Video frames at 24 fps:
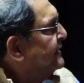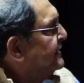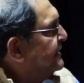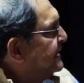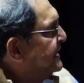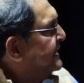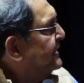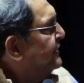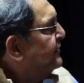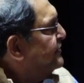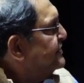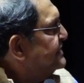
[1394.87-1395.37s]

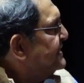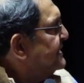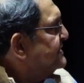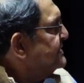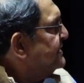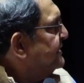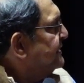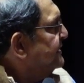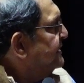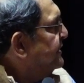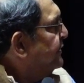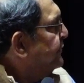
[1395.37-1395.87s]
He gives us
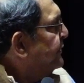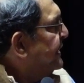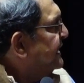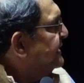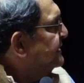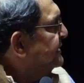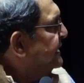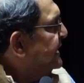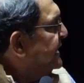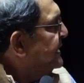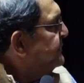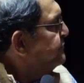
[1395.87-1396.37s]
a
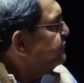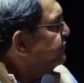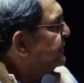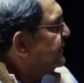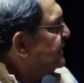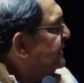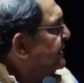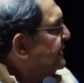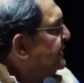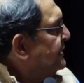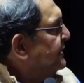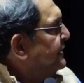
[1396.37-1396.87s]
divine name,
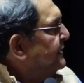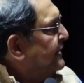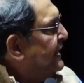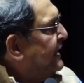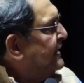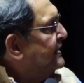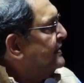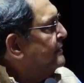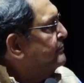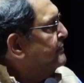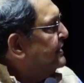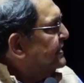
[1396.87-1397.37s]

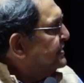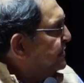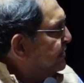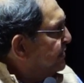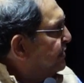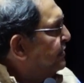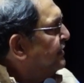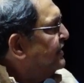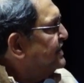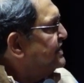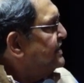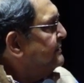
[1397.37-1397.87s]
and the
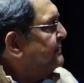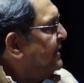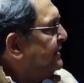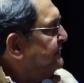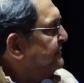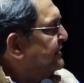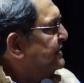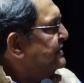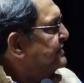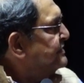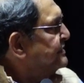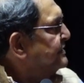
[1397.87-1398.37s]
methodology by
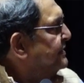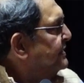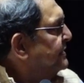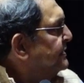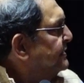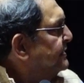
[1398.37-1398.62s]
which